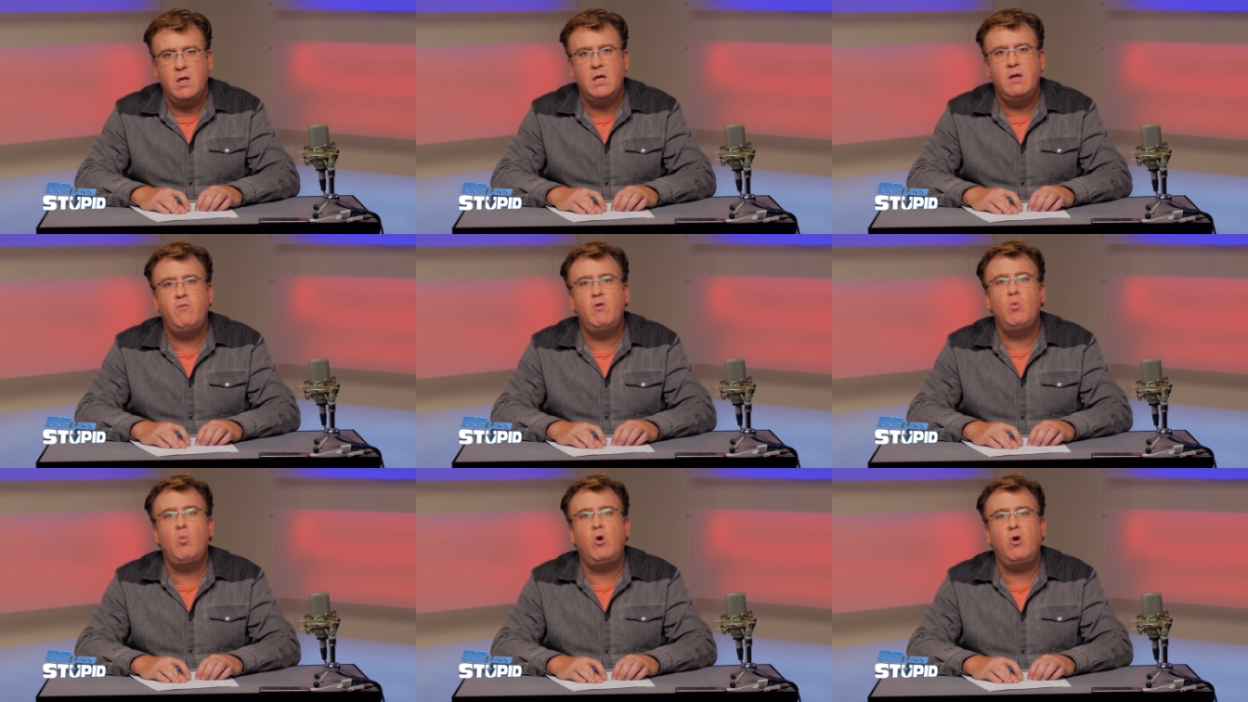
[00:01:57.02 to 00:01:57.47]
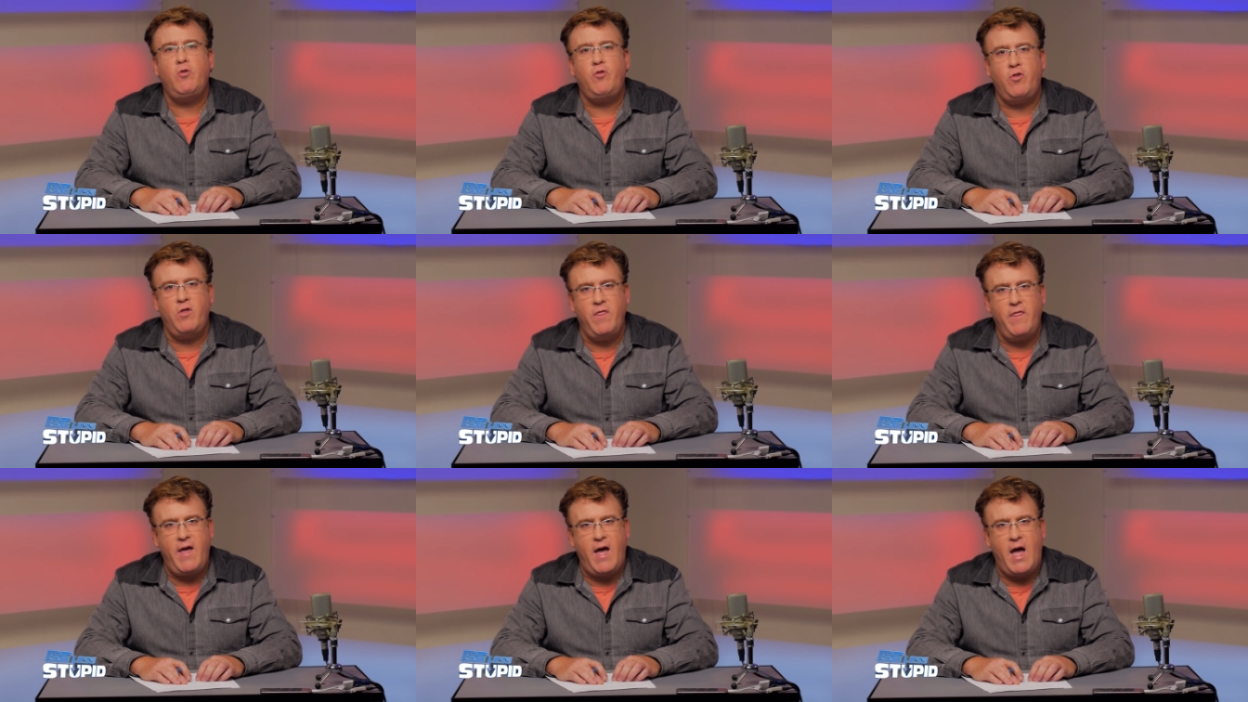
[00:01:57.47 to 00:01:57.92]
Even worse
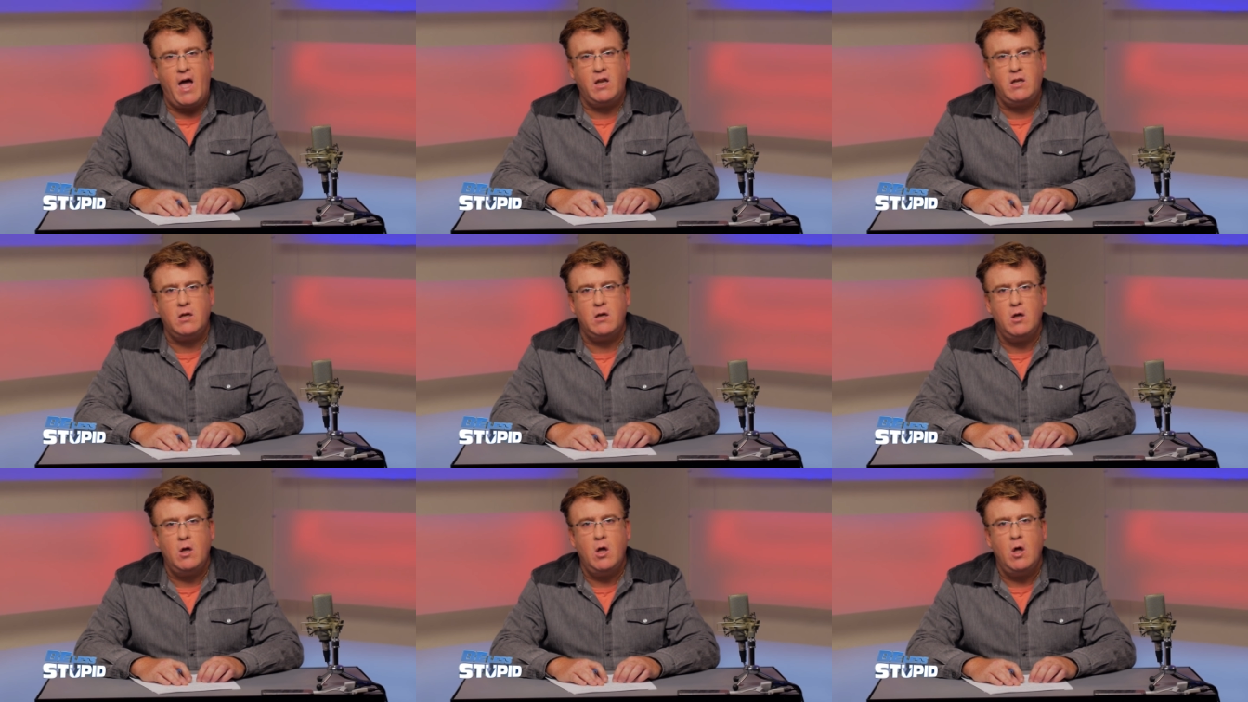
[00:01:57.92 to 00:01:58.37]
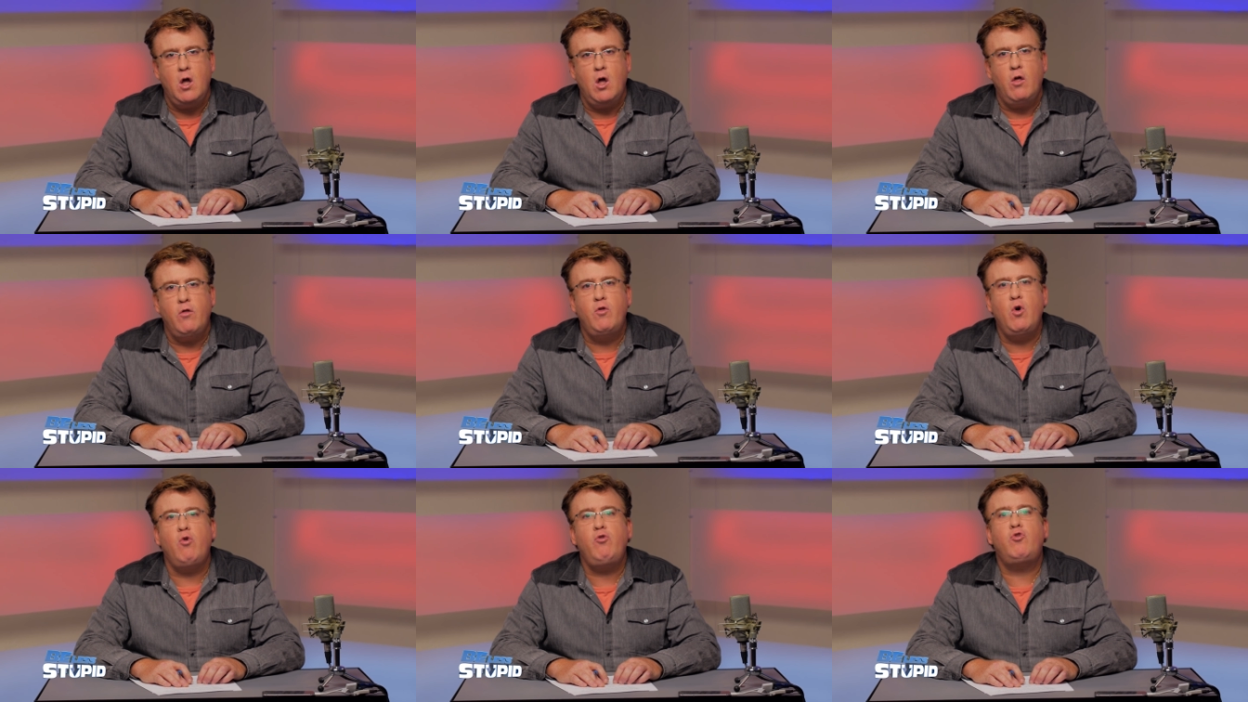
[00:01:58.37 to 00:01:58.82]
than that,
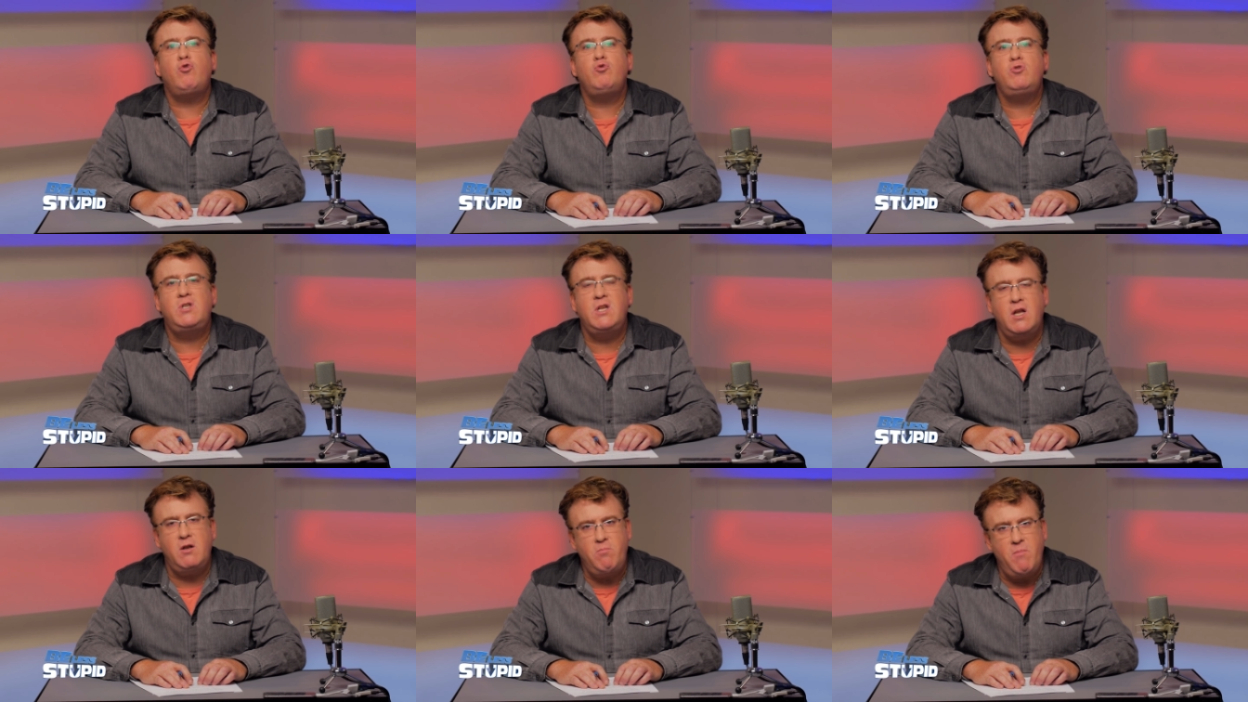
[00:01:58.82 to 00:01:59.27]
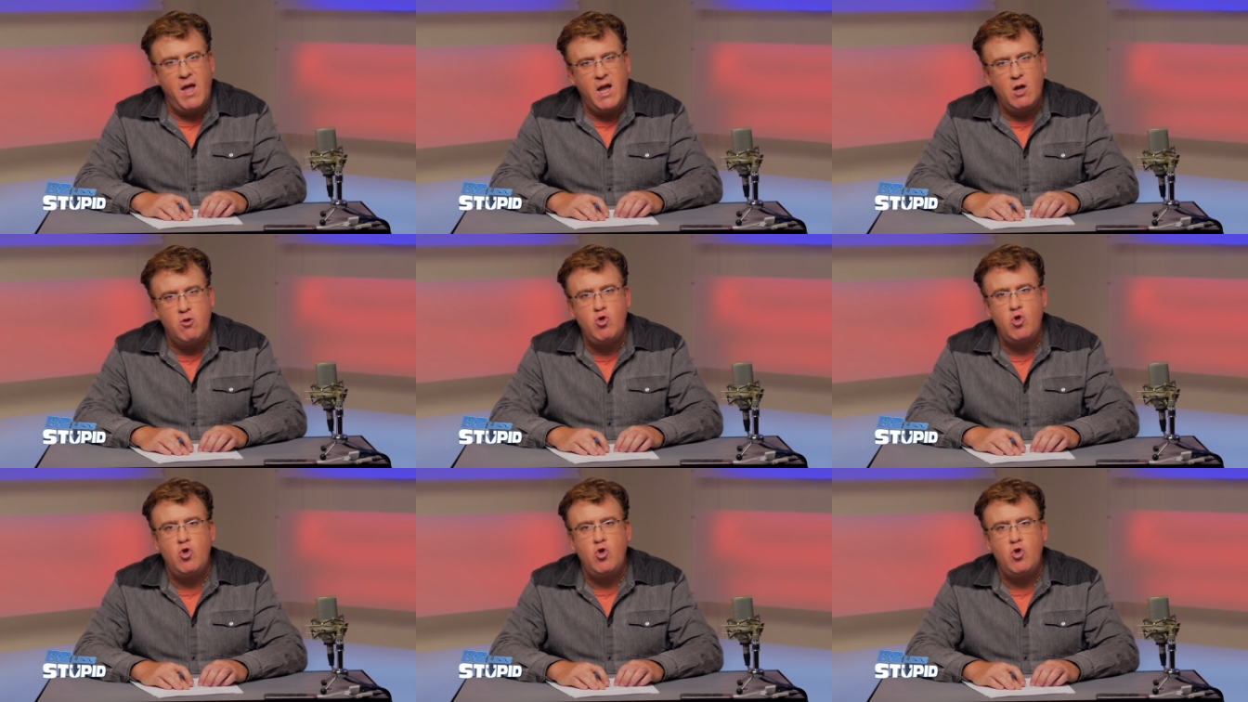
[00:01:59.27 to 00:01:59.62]
those who did make a